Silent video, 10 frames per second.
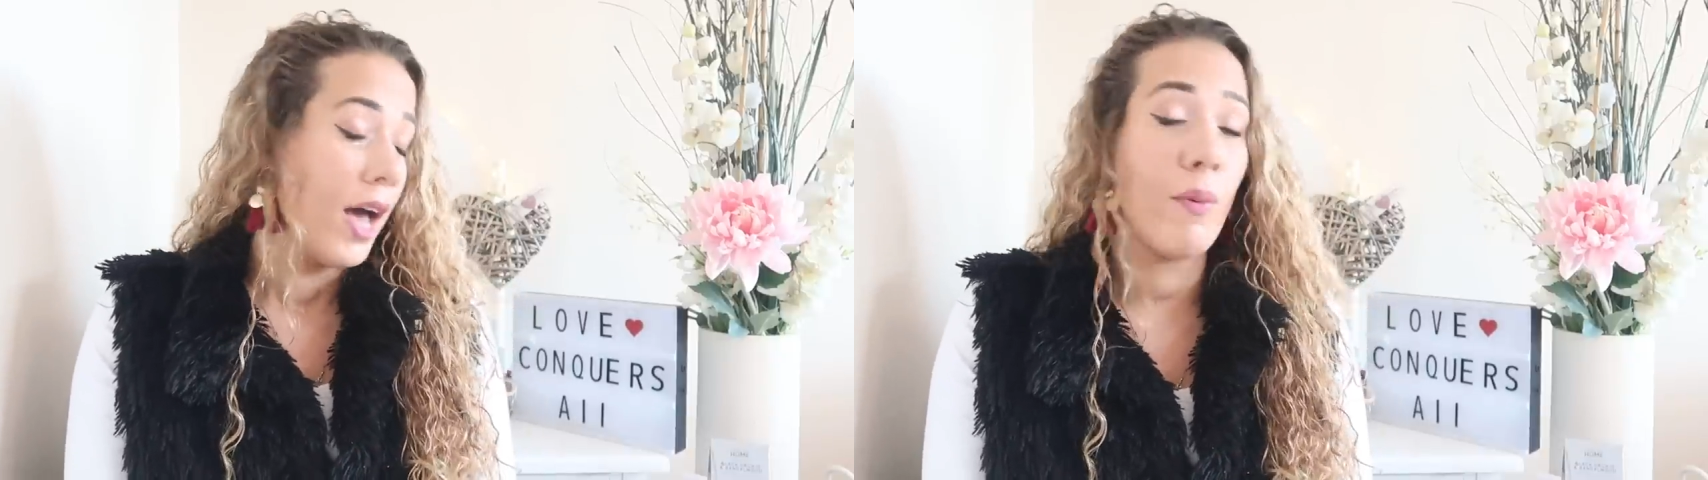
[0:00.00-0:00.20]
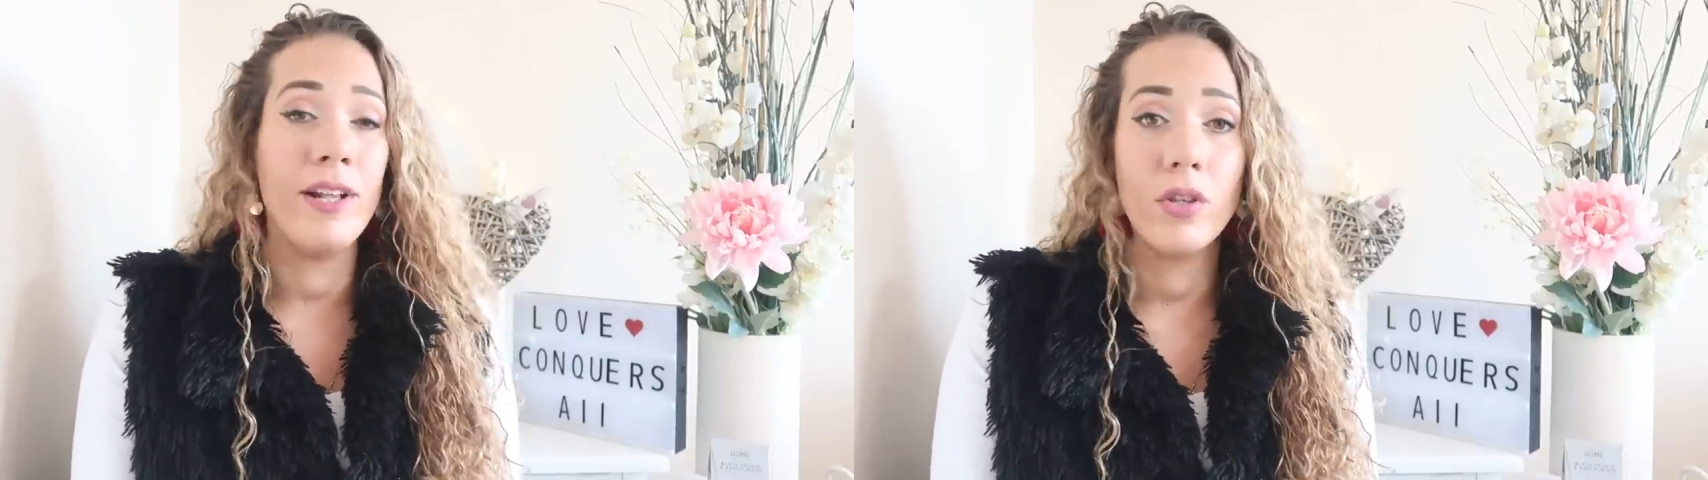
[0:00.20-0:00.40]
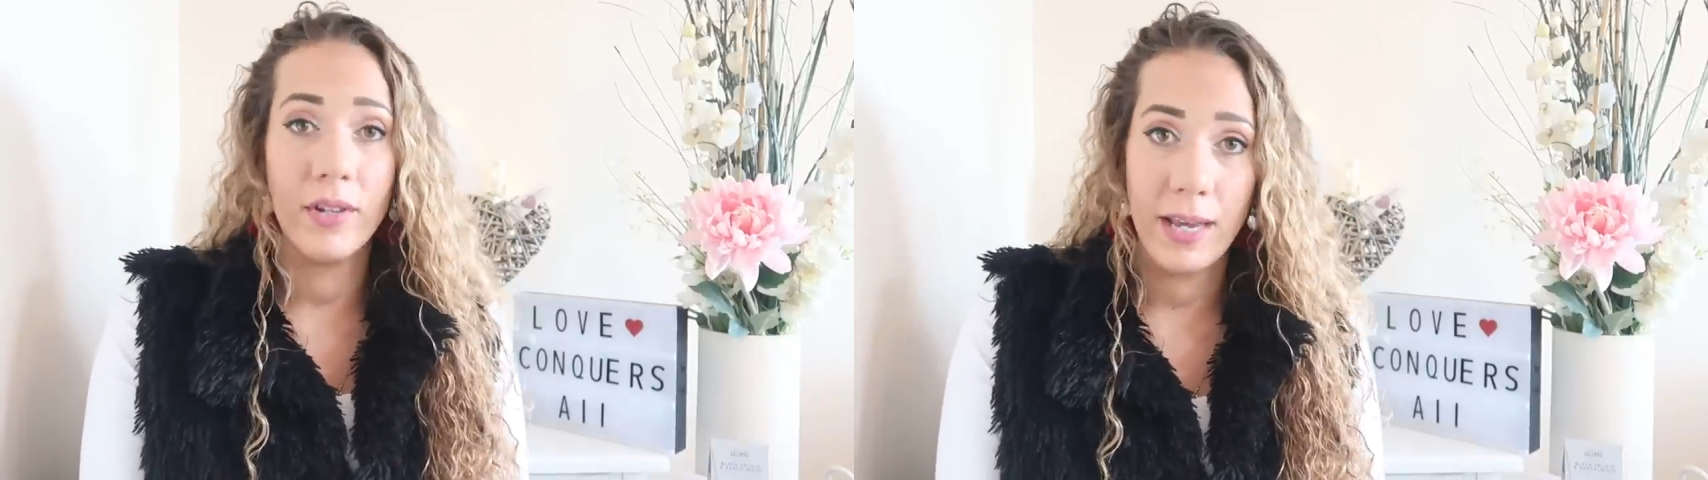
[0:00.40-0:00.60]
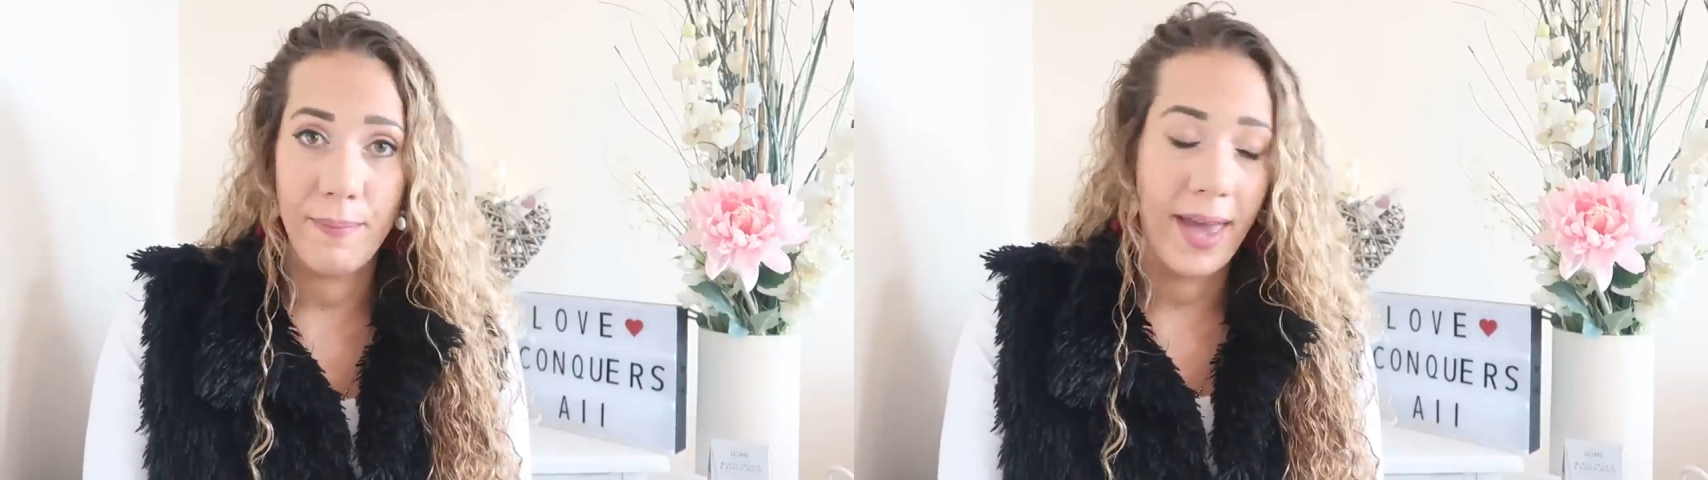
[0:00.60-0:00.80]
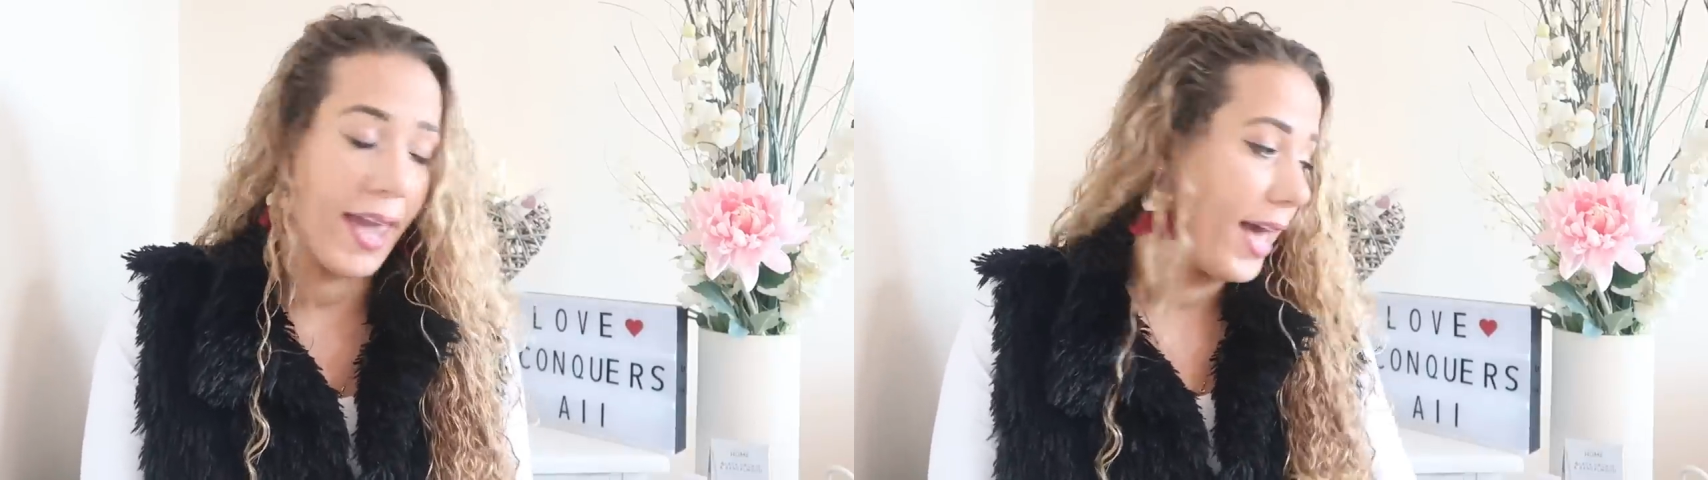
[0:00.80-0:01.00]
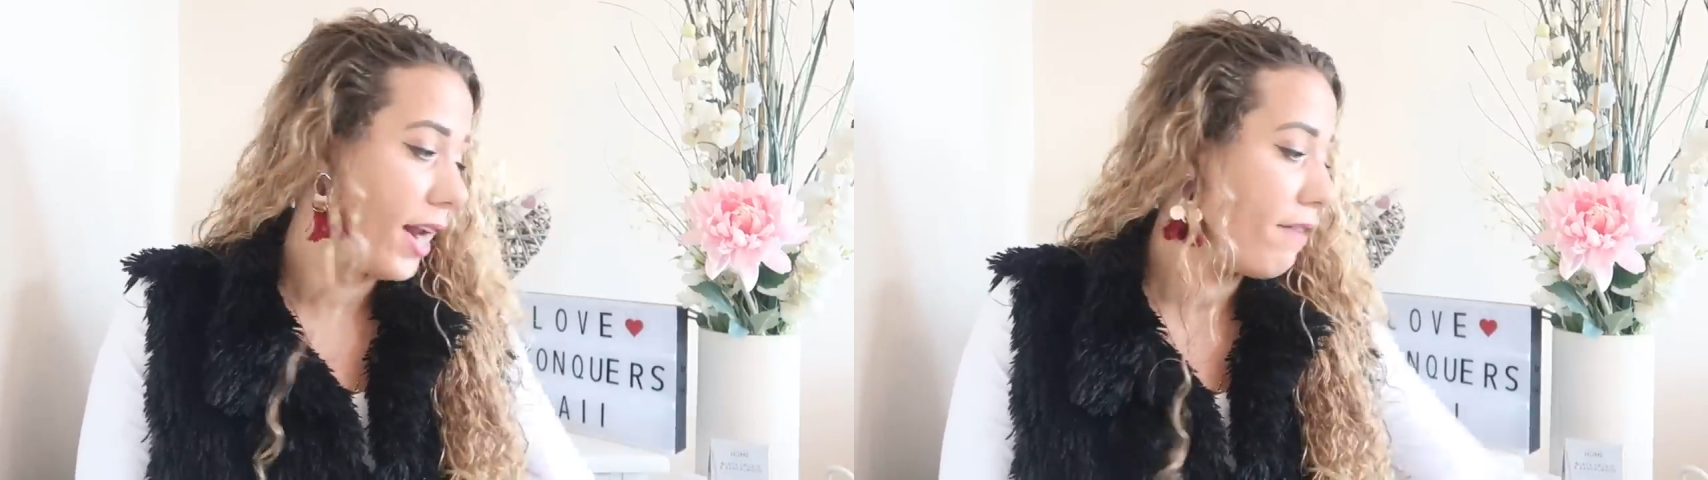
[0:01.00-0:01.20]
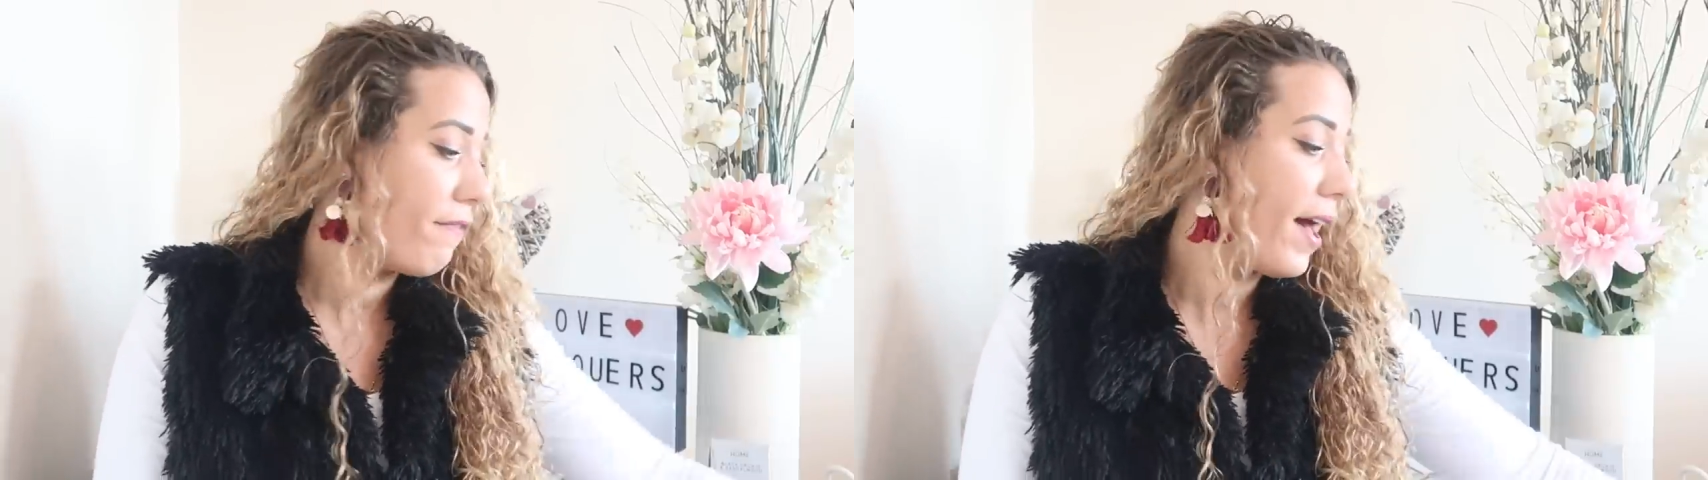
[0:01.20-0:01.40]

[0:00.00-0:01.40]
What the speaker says: I went on eBay and I